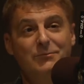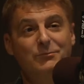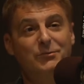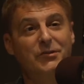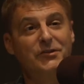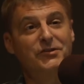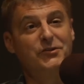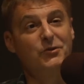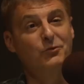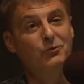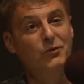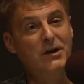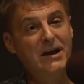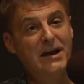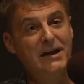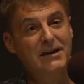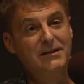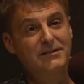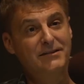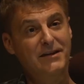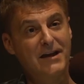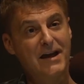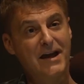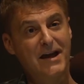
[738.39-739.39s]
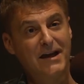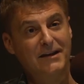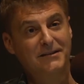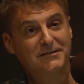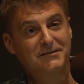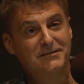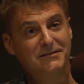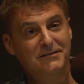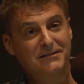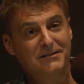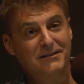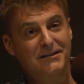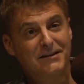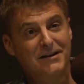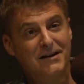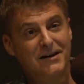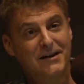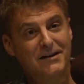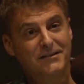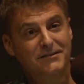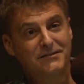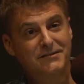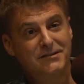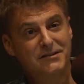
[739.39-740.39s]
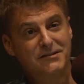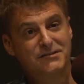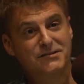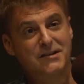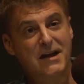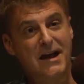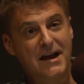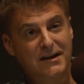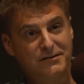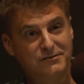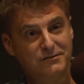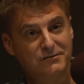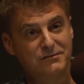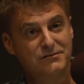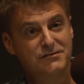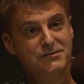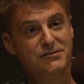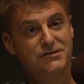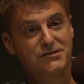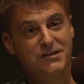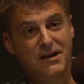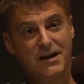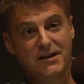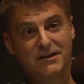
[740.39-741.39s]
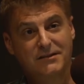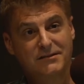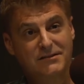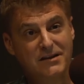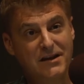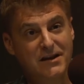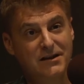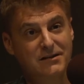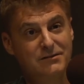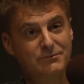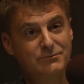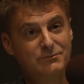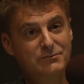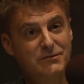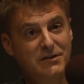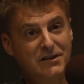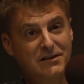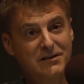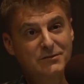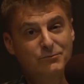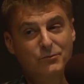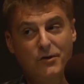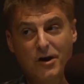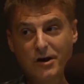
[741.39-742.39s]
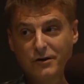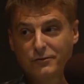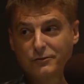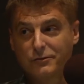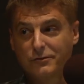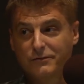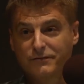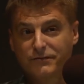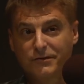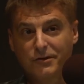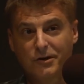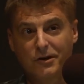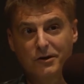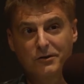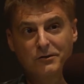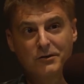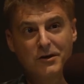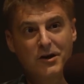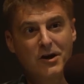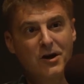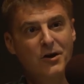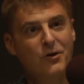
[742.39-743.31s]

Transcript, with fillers: but the way that these actors, Channing Tatum, Mark Ruffalo,